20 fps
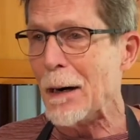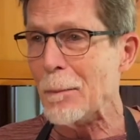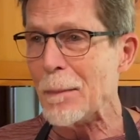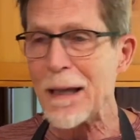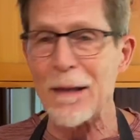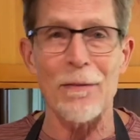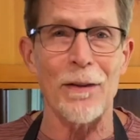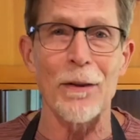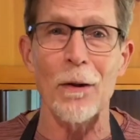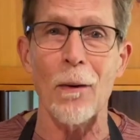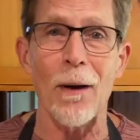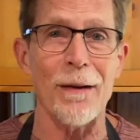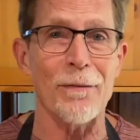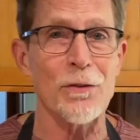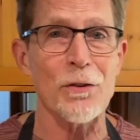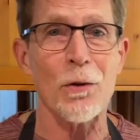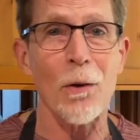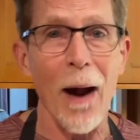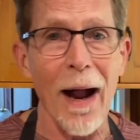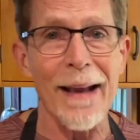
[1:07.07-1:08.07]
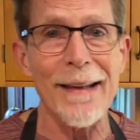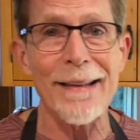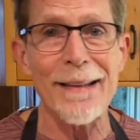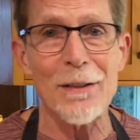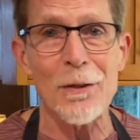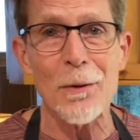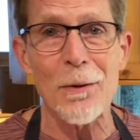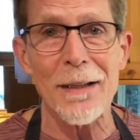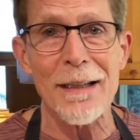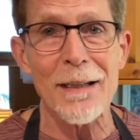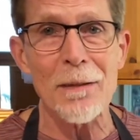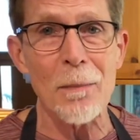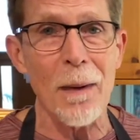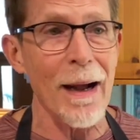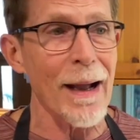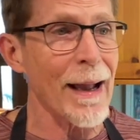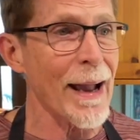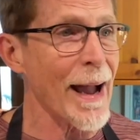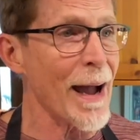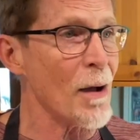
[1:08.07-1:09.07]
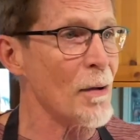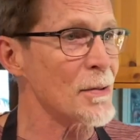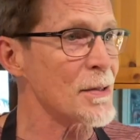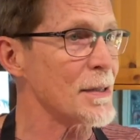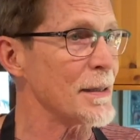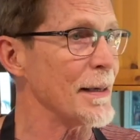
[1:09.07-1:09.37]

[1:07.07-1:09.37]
Even though I've tried to do it in my house